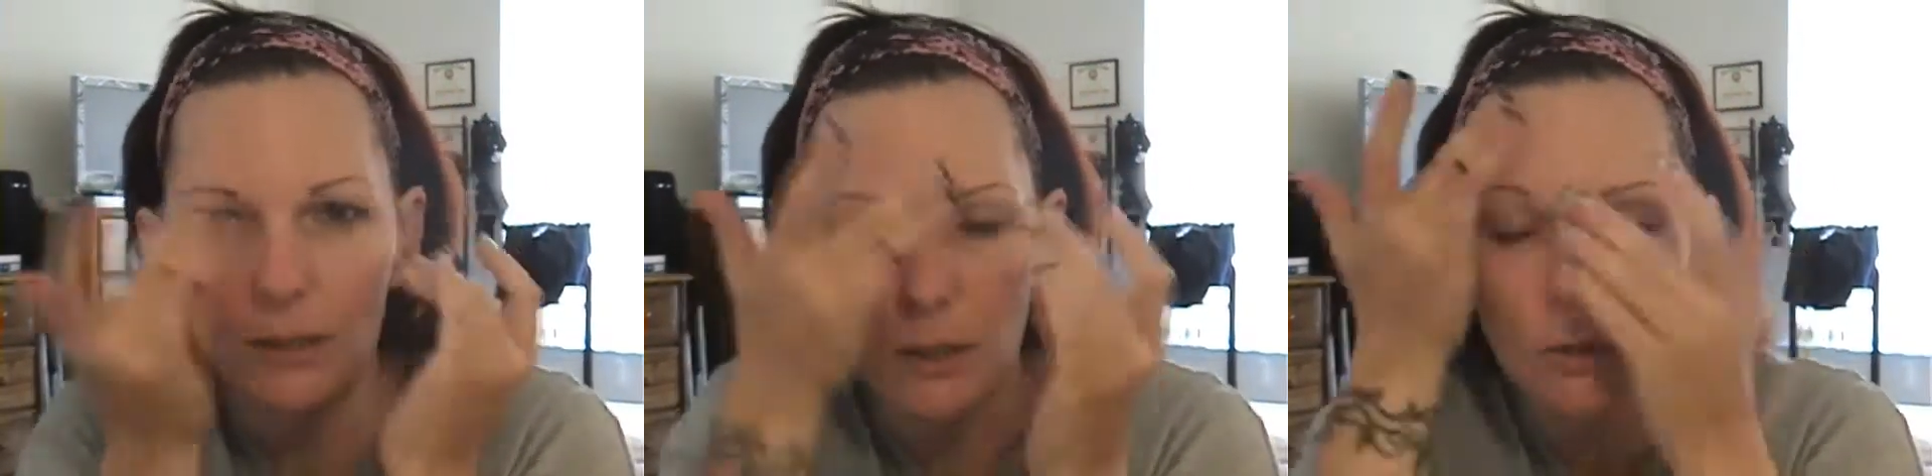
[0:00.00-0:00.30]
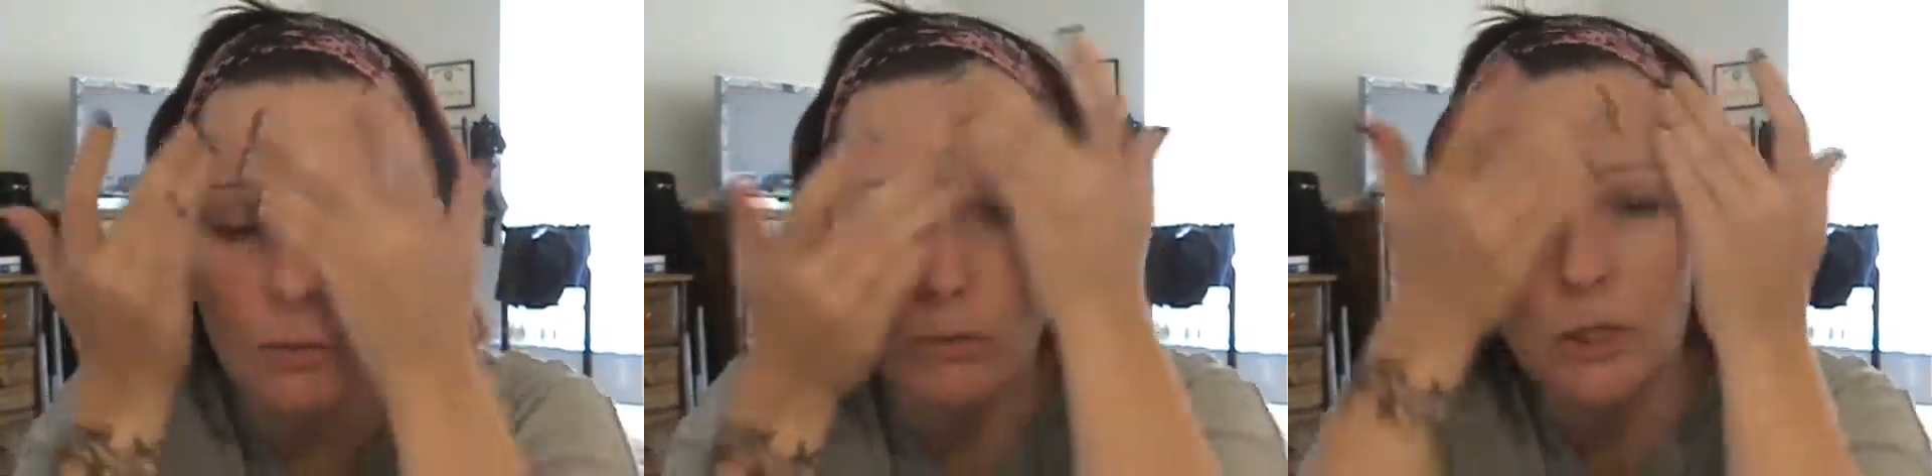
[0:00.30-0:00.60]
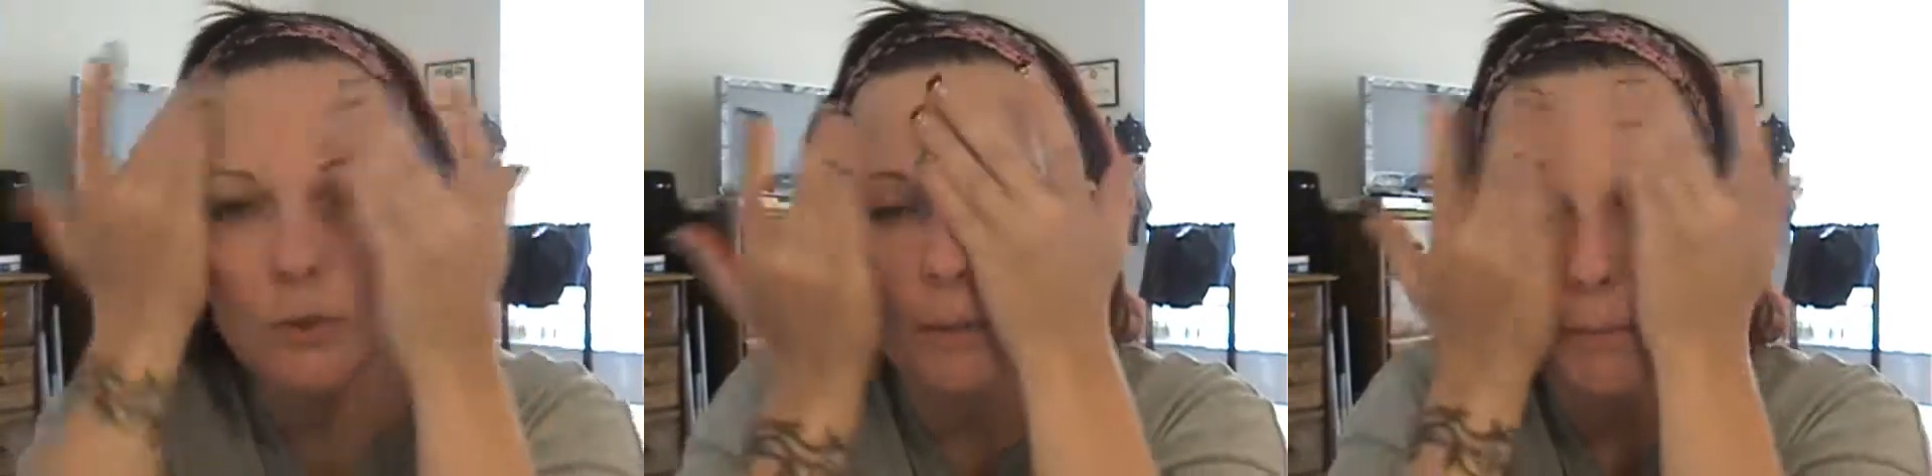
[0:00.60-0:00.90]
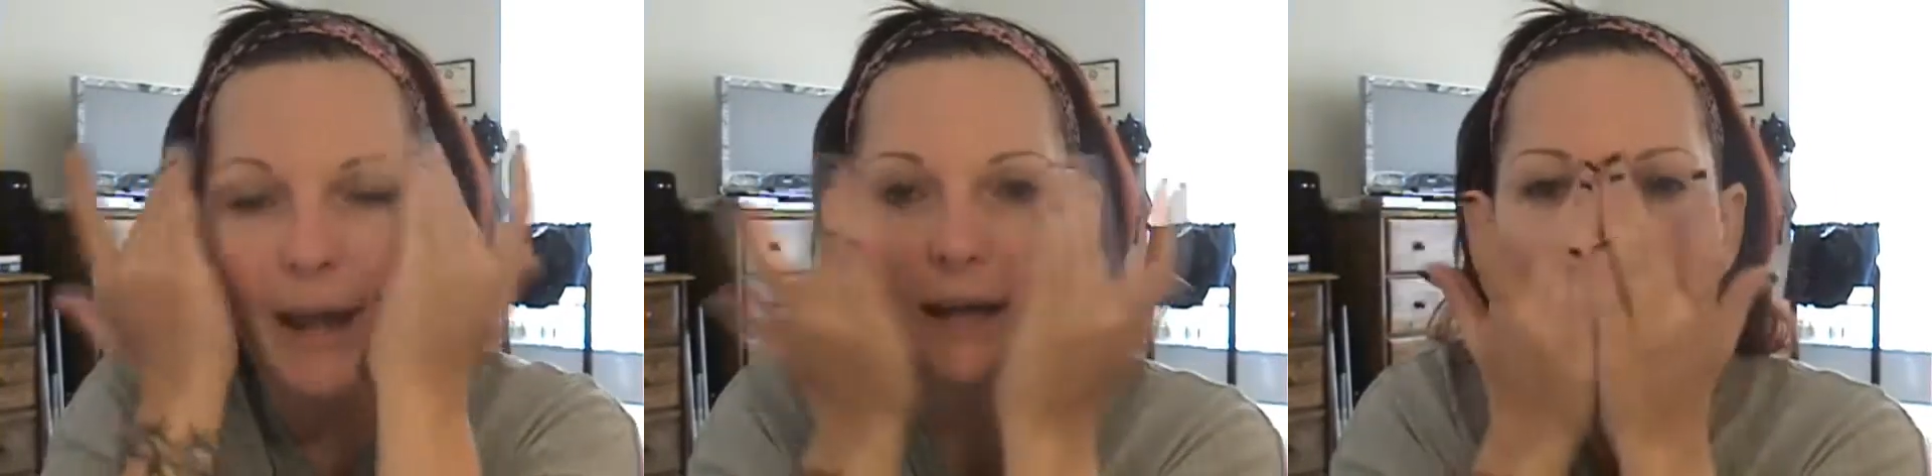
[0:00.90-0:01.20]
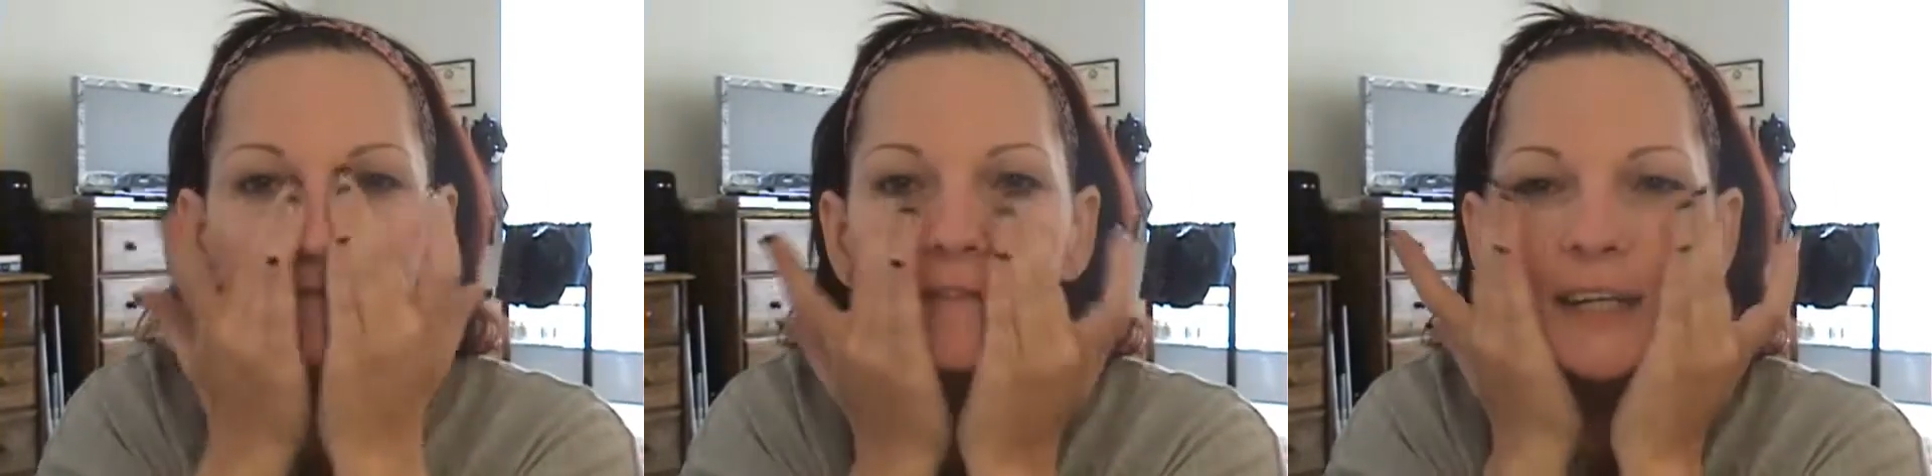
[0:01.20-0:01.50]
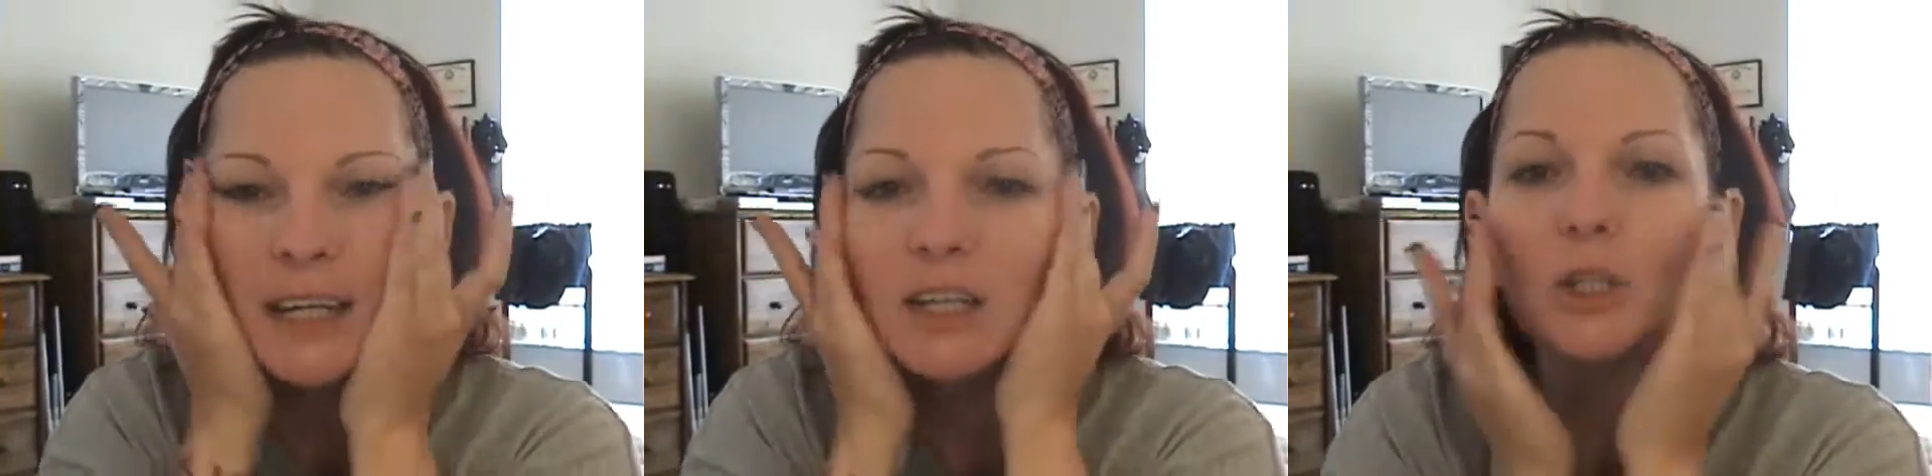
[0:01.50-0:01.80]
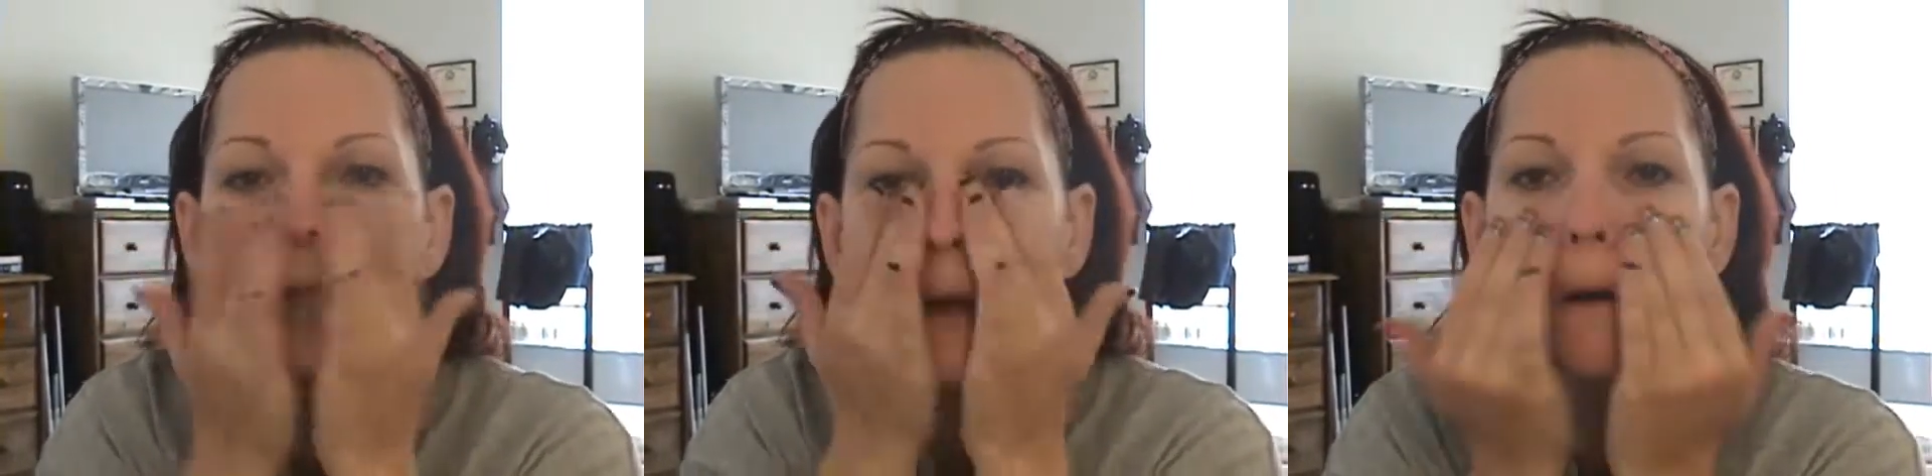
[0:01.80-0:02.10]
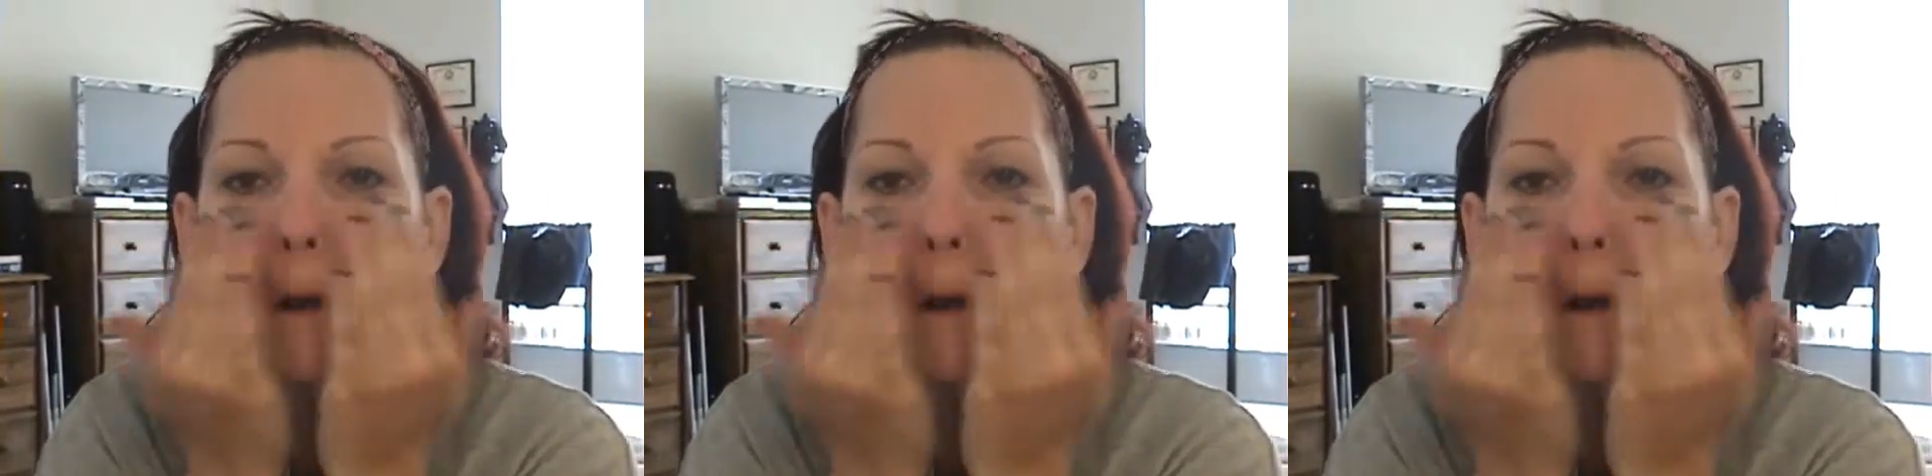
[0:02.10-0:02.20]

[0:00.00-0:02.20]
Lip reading: go to a matte finish.